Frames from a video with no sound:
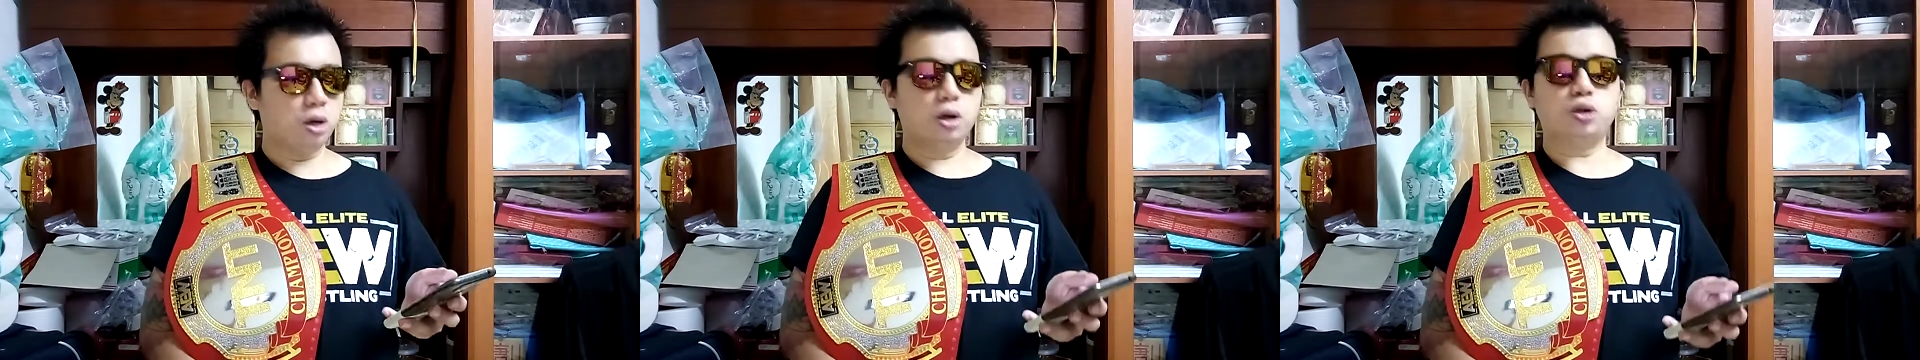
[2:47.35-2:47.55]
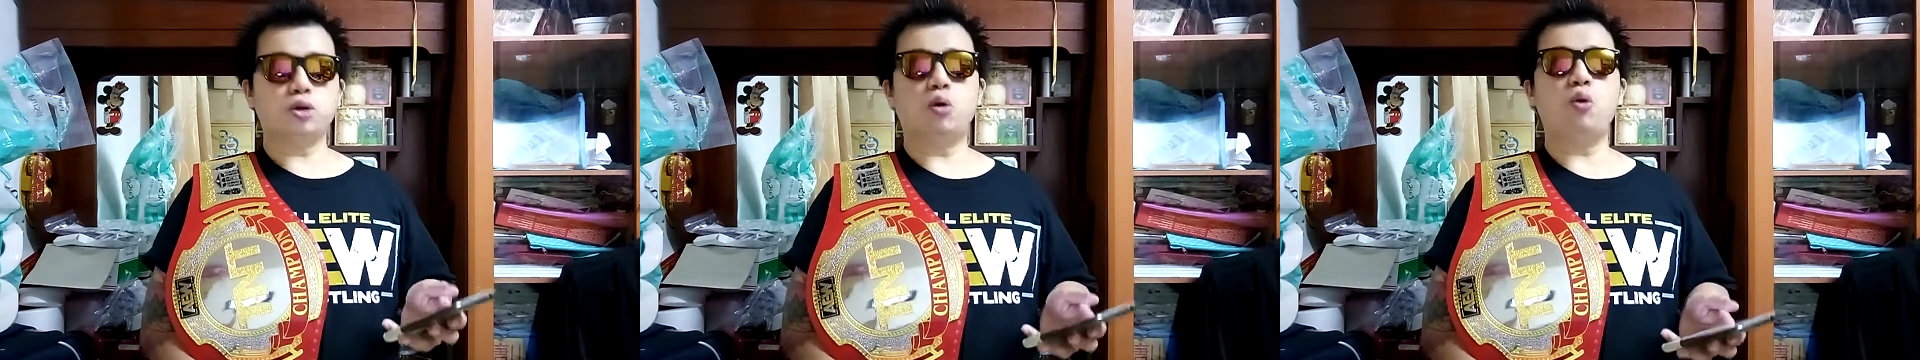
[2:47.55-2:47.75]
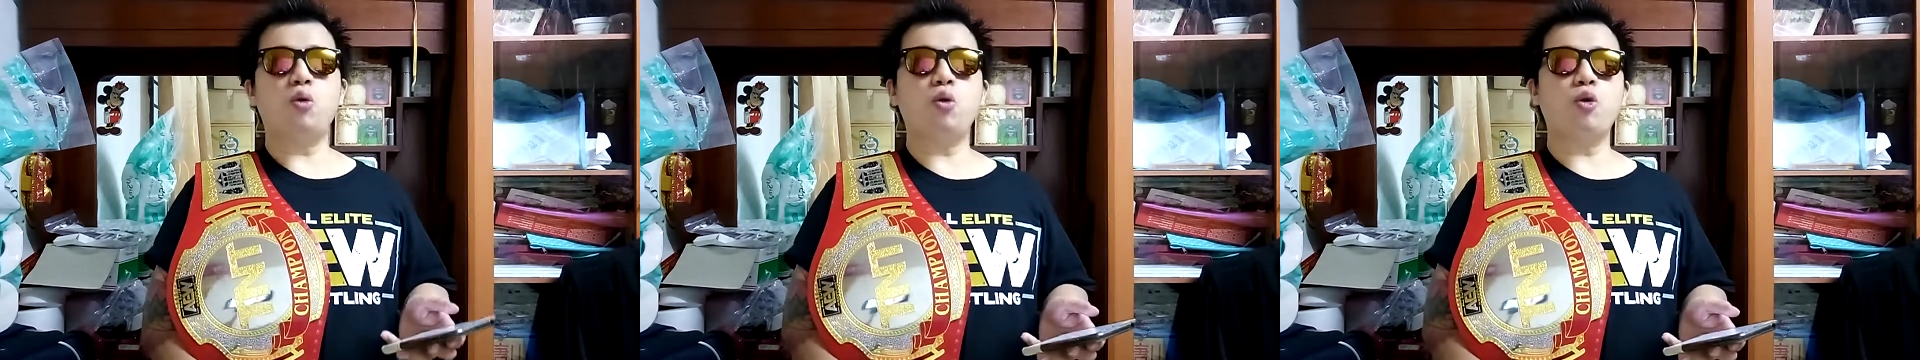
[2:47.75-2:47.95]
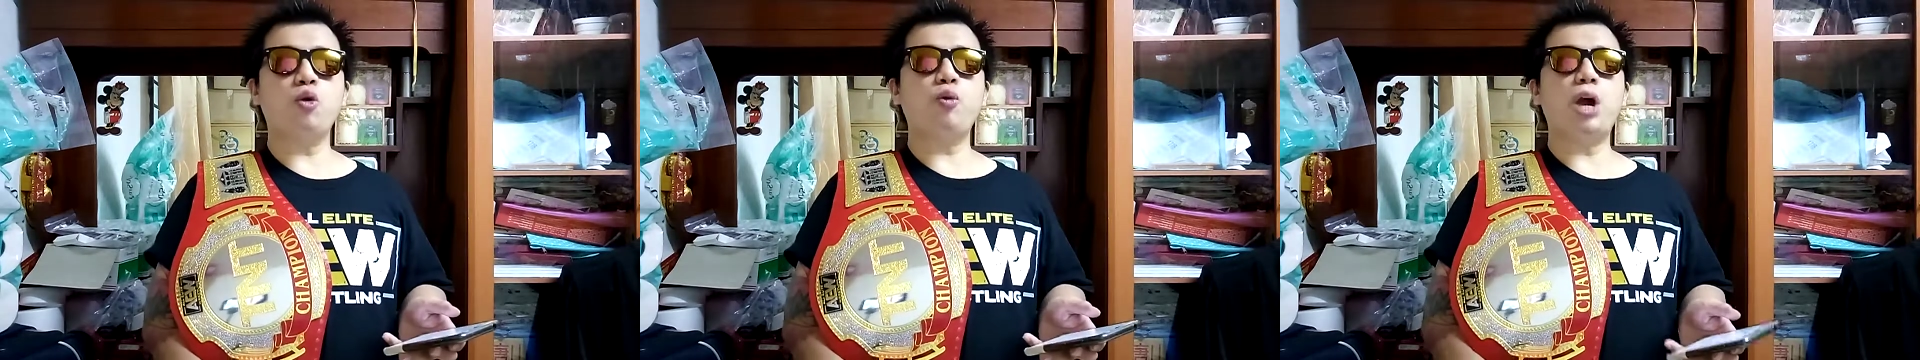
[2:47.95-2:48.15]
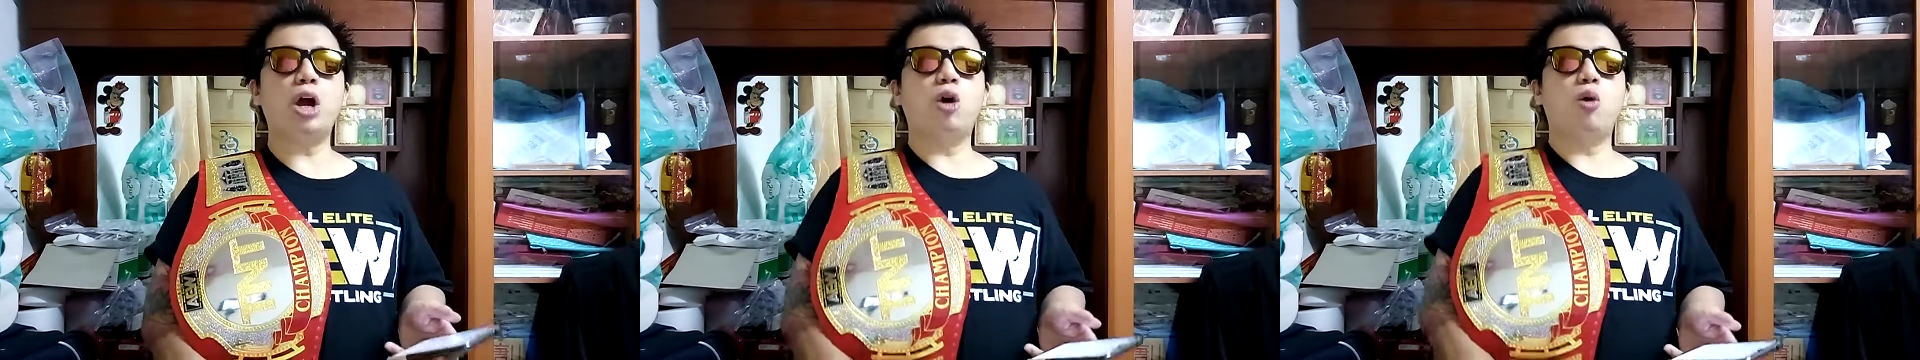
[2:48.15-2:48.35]
So who
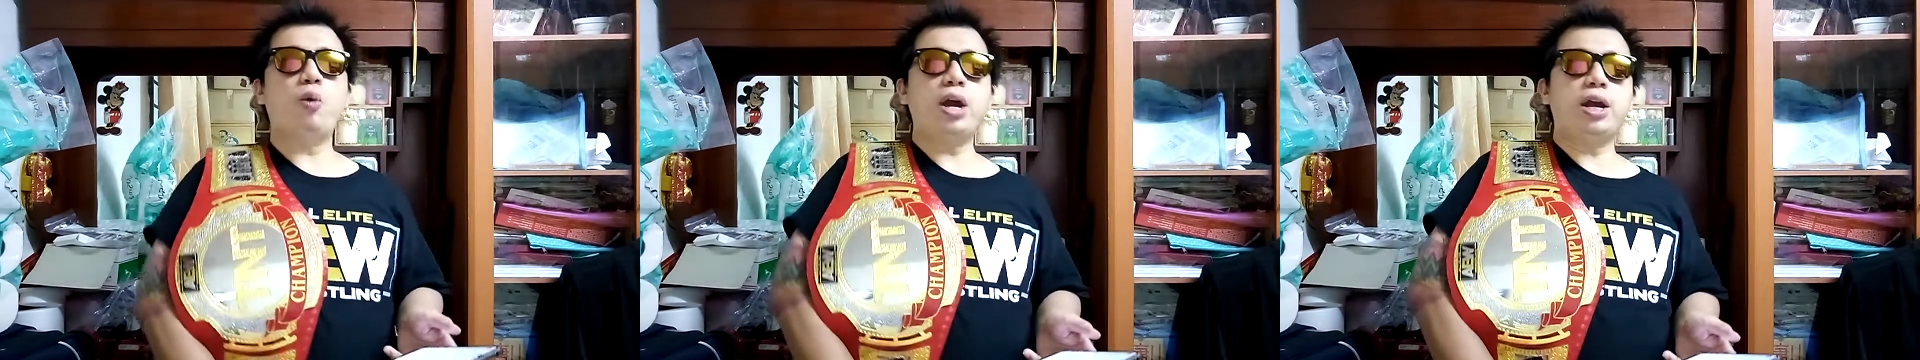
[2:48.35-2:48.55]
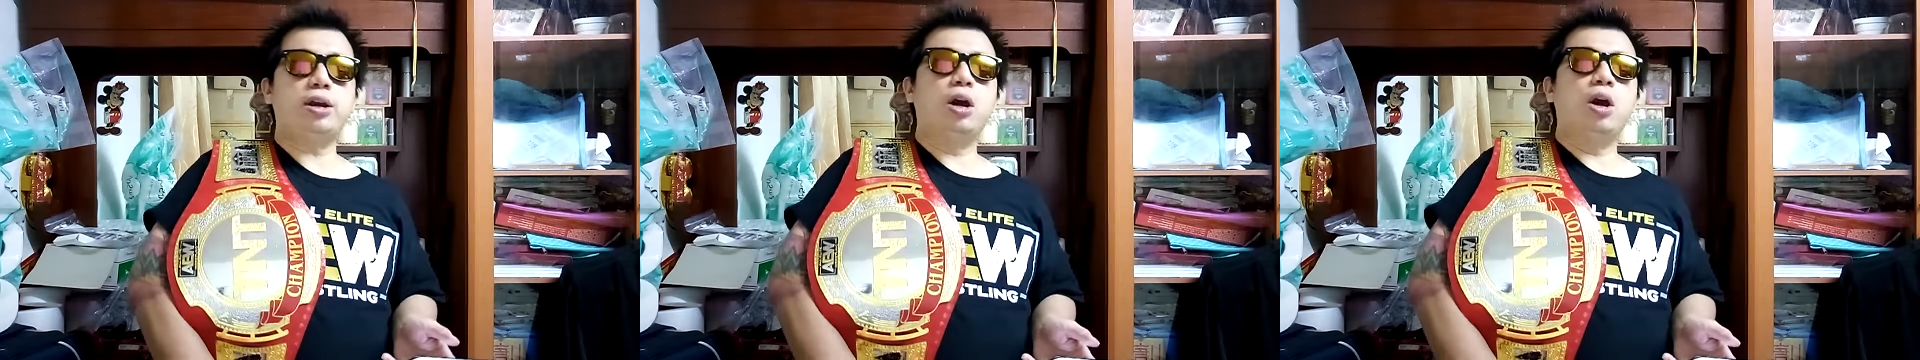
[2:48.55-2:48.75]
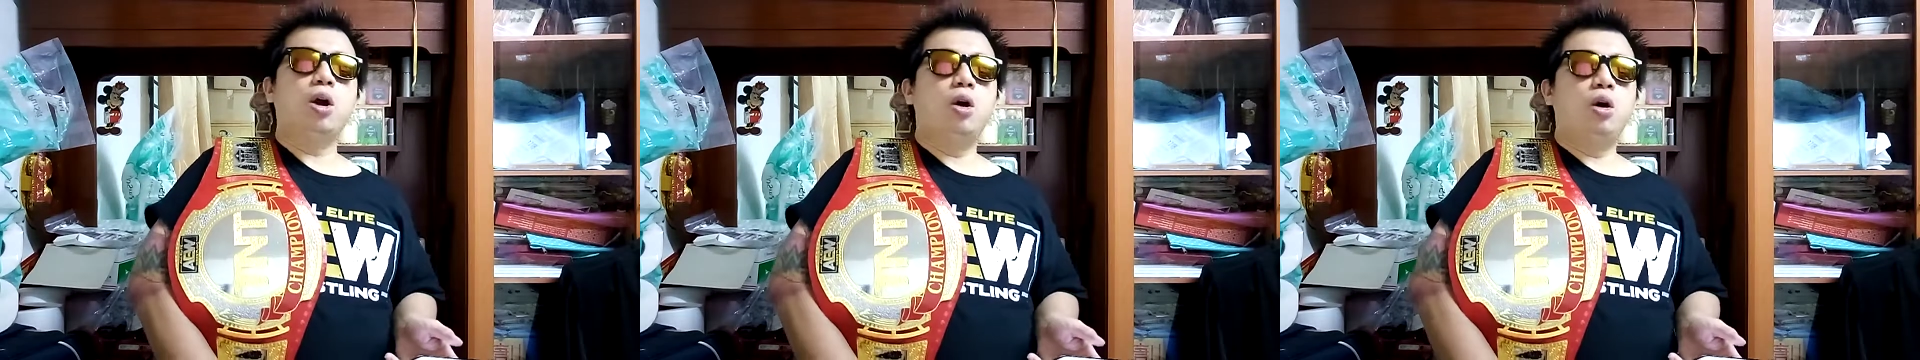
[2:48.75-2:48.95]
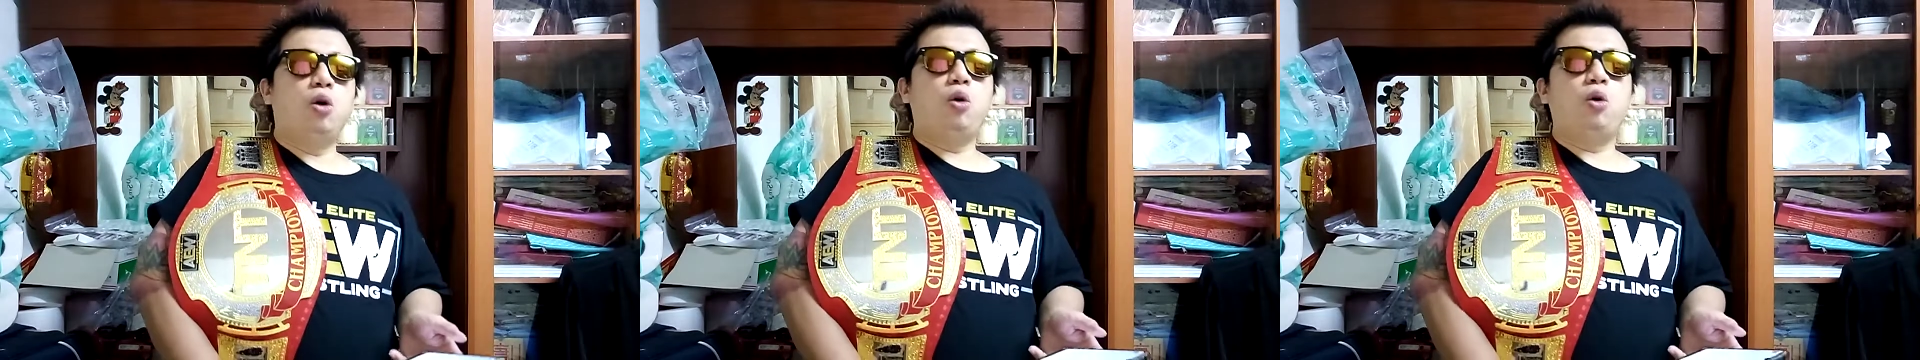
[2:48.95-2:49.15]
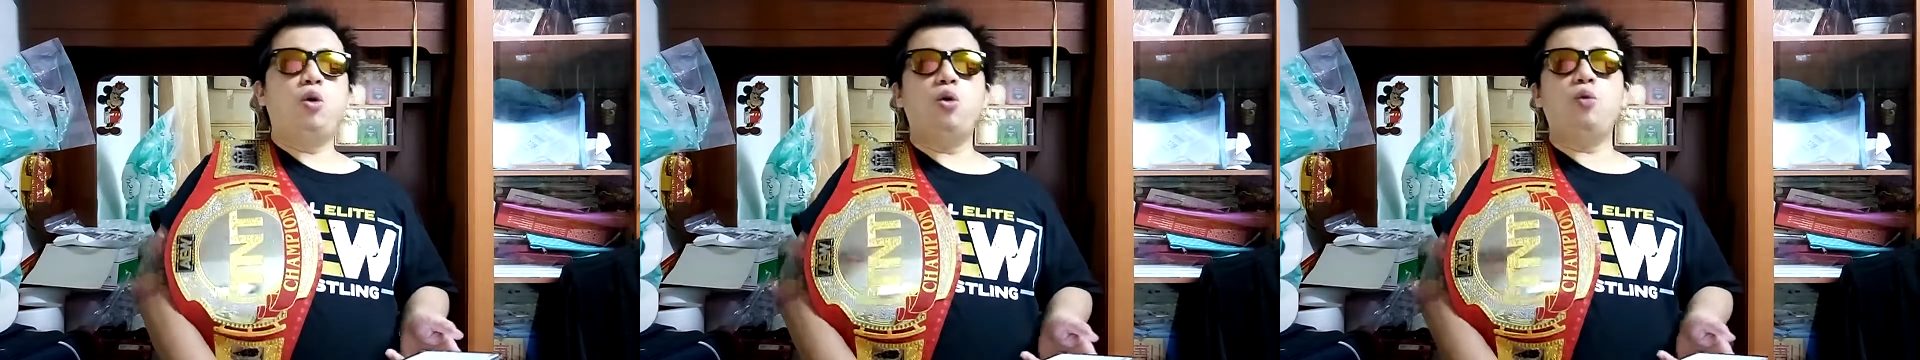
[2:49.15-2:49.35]
will win?
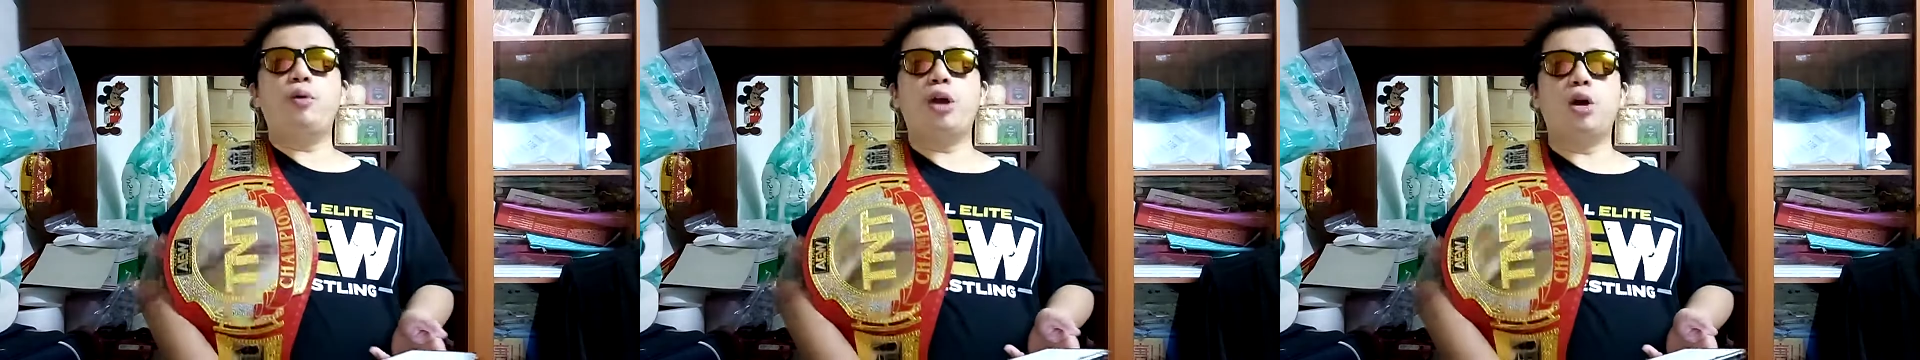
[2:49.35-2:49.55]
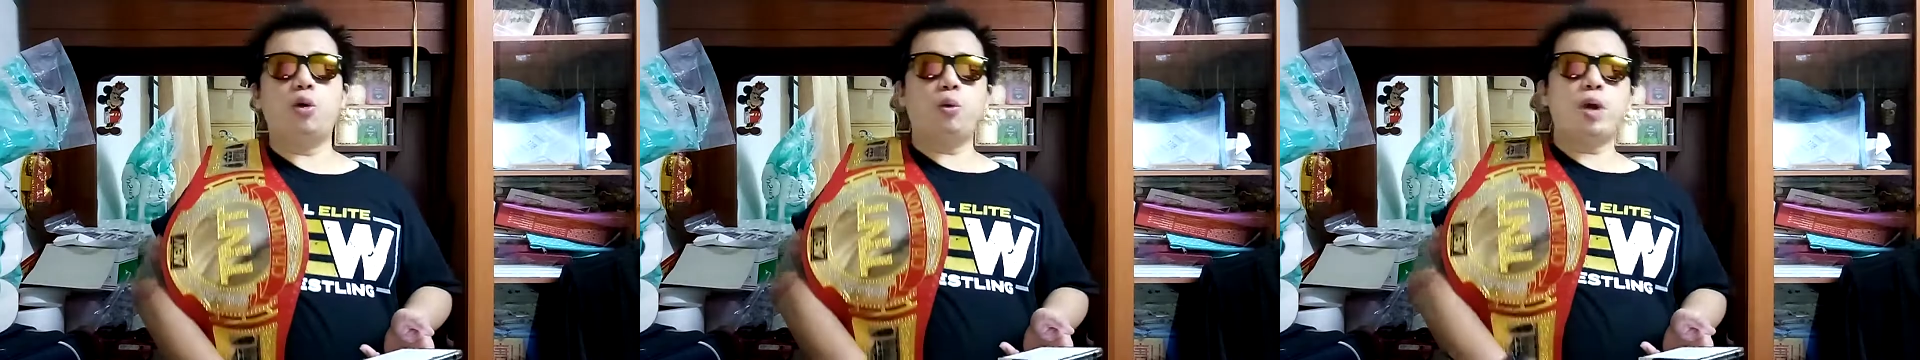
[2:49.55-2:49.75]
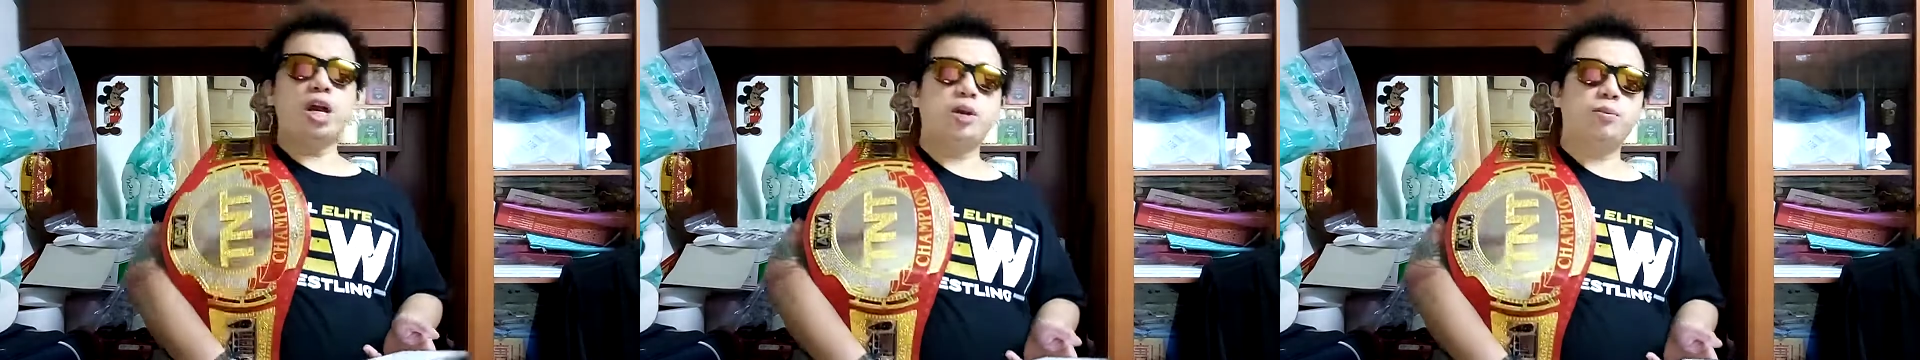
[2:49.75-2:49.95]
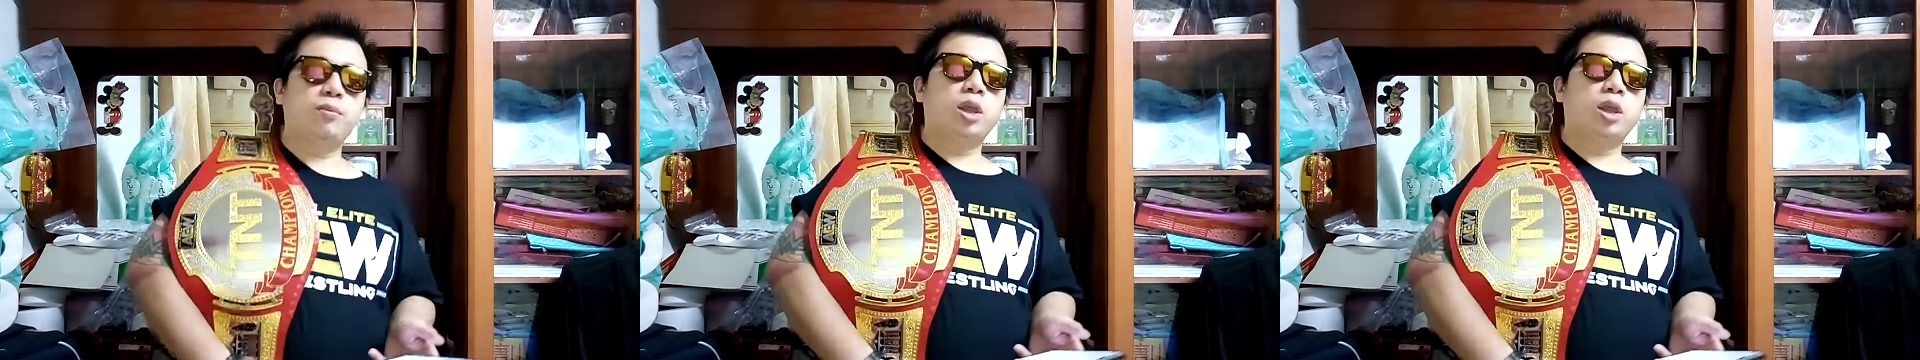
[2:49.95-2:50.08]
Who will win?